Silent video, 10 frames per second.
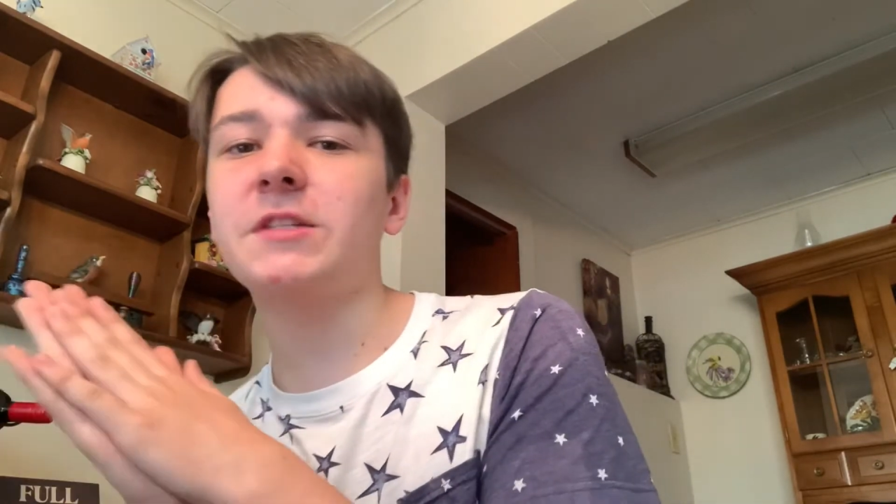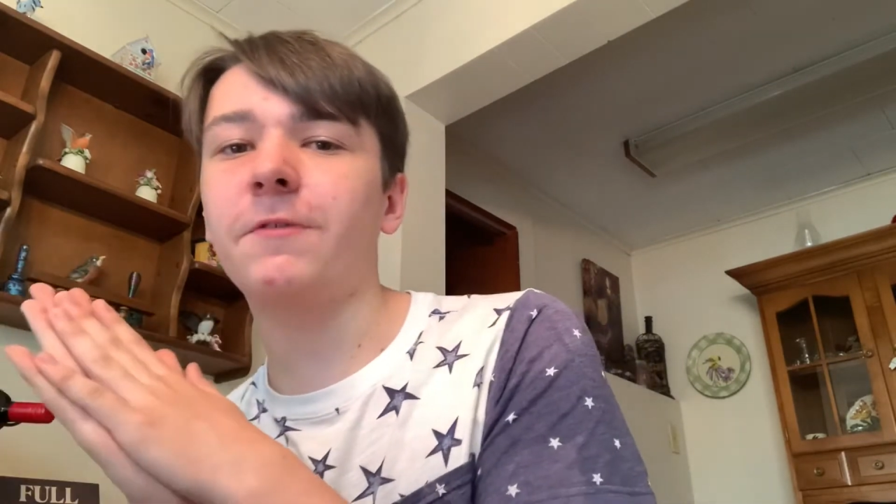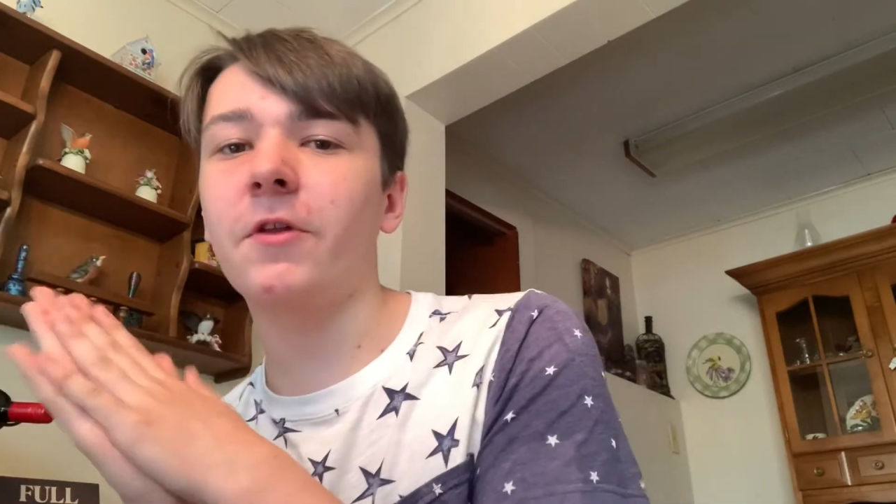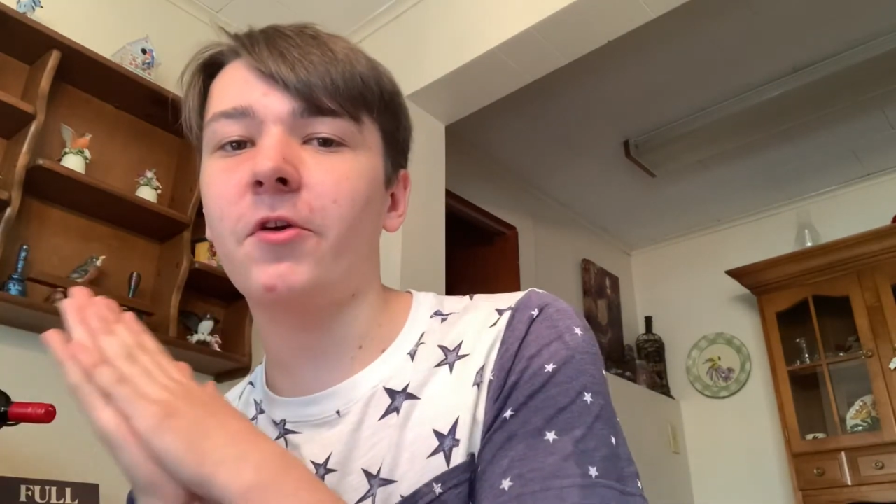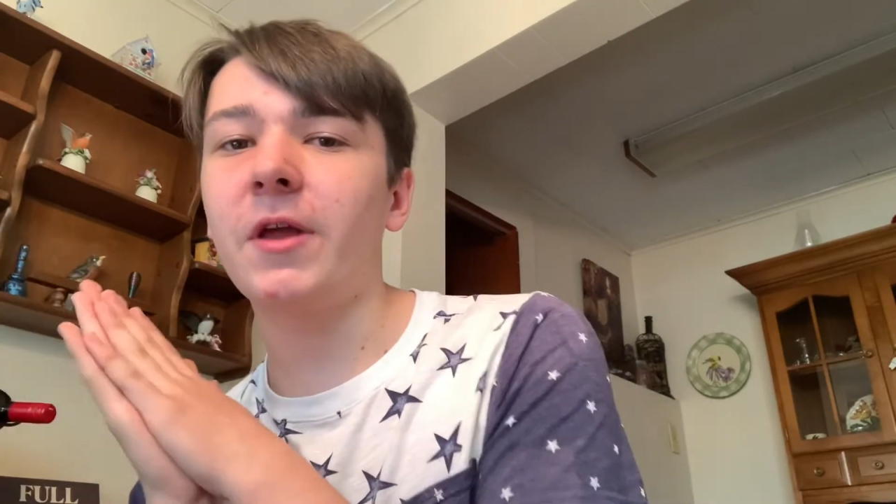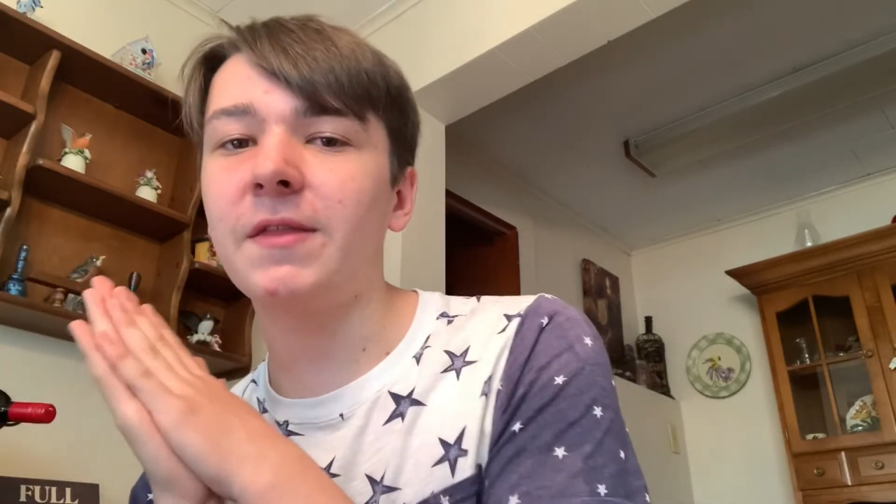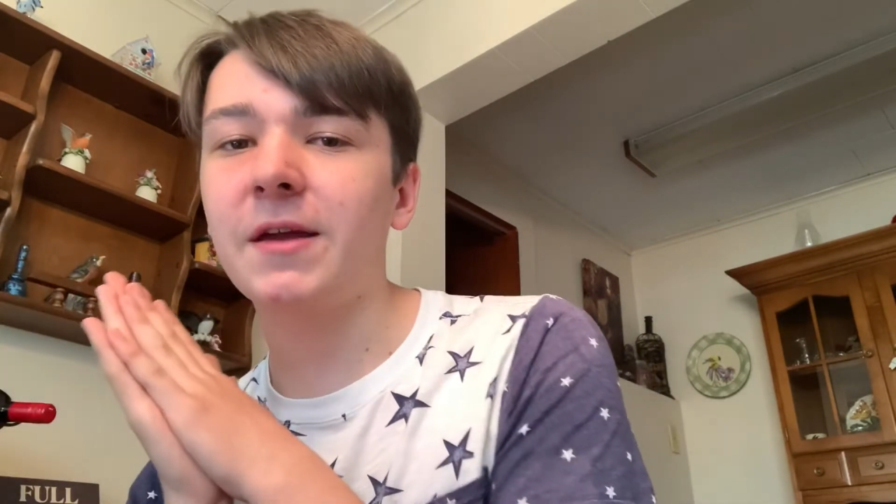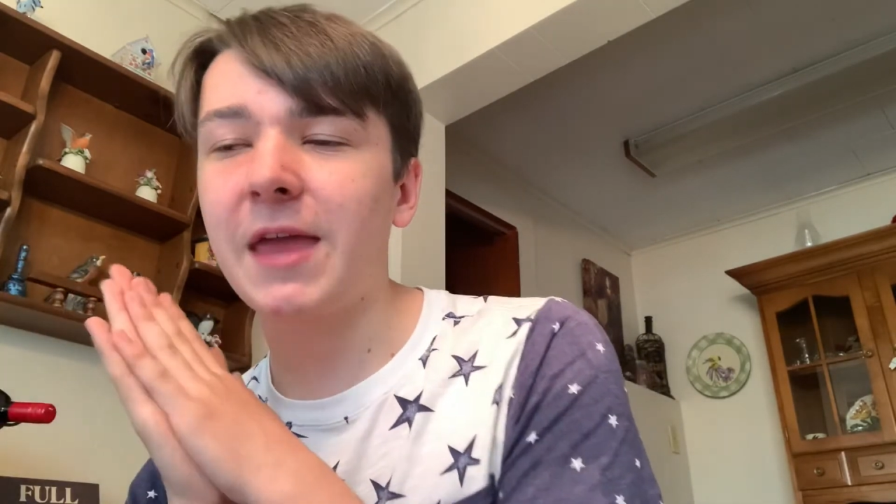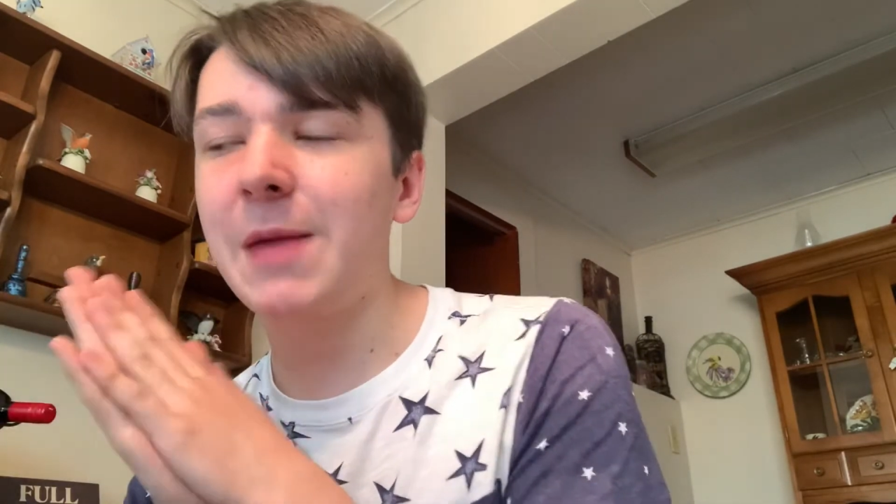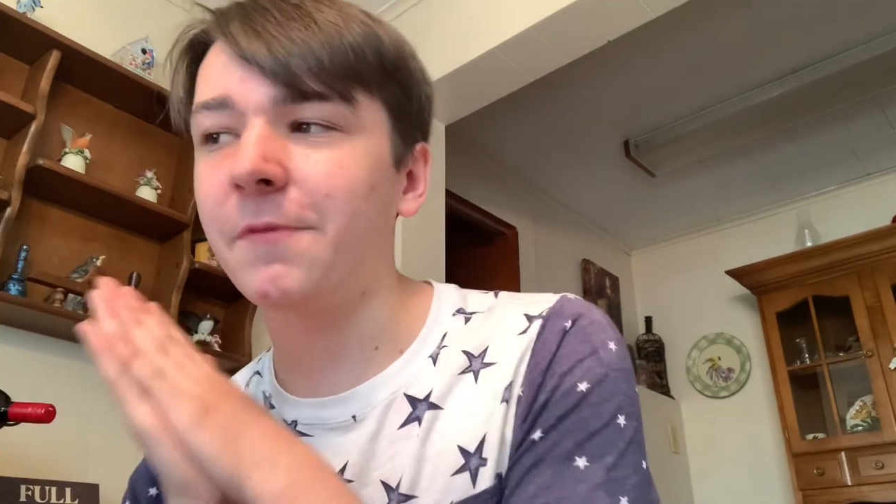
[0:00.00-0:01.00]
further in a
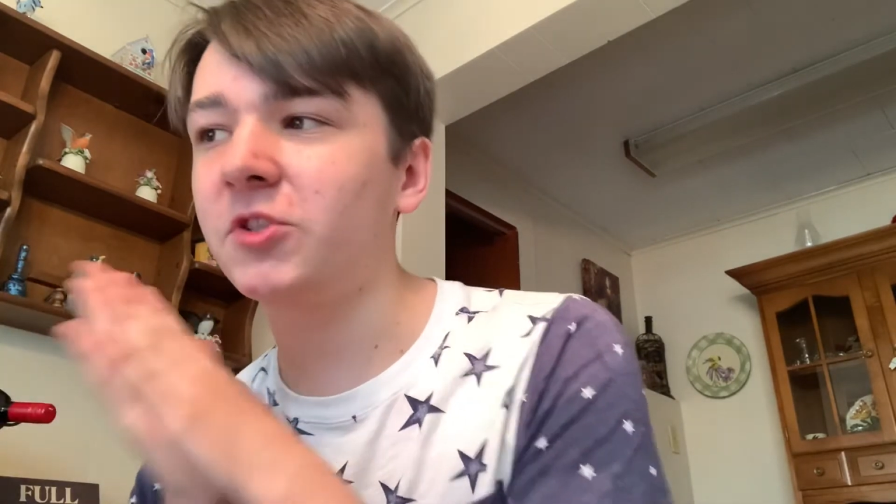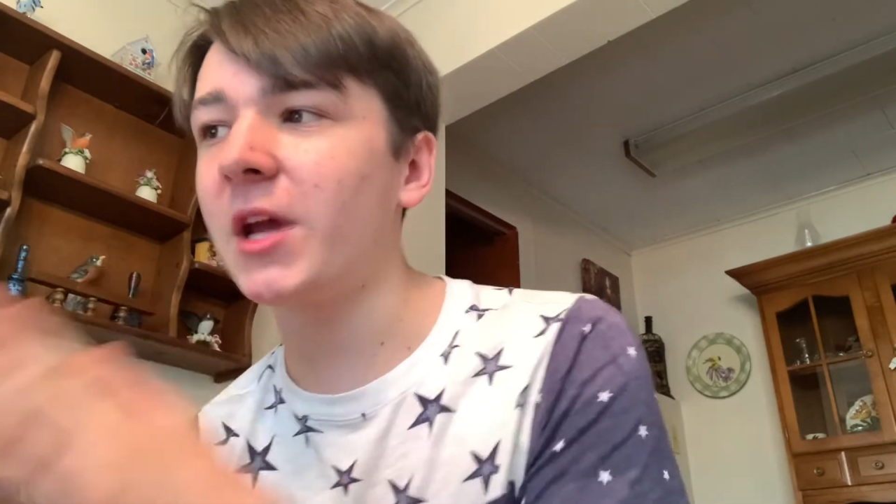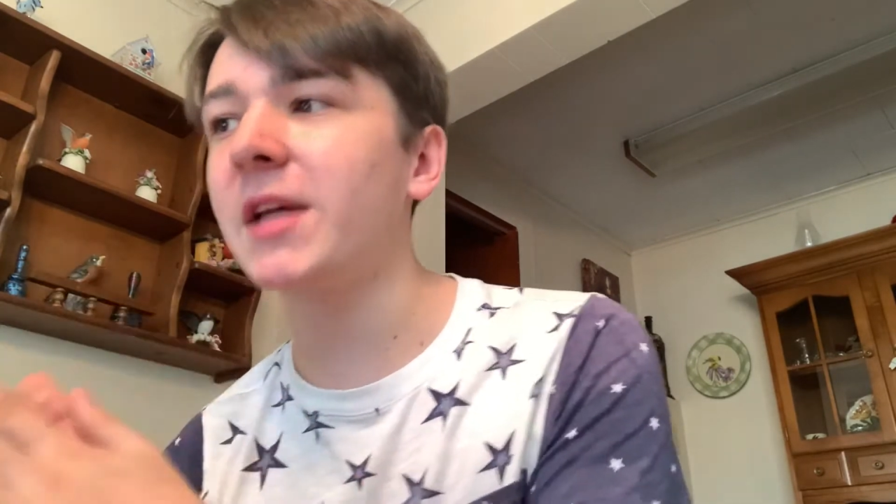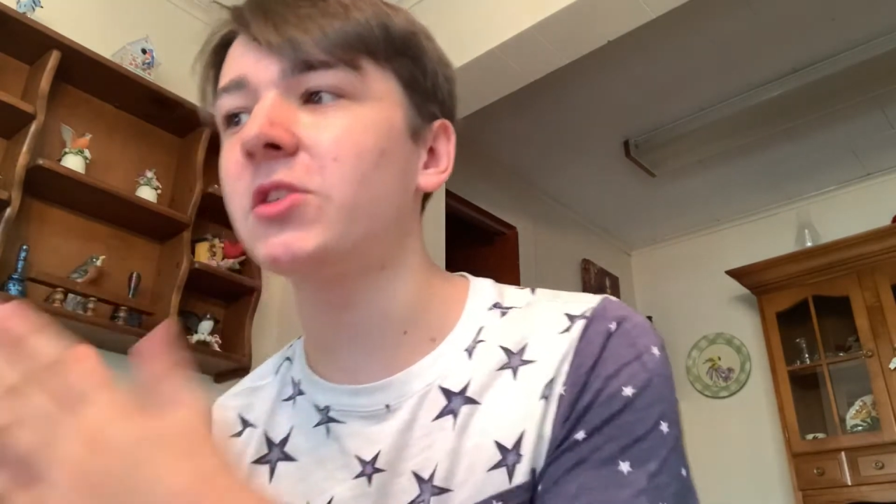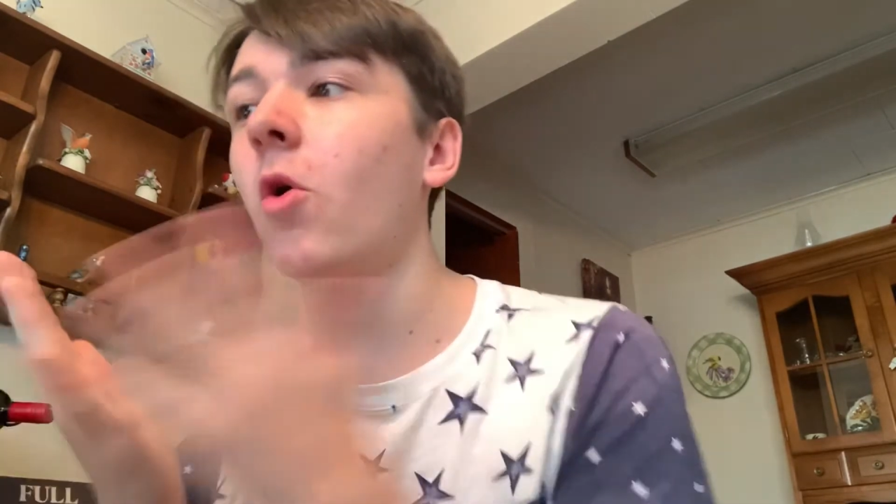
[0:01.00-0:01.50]
game of chess,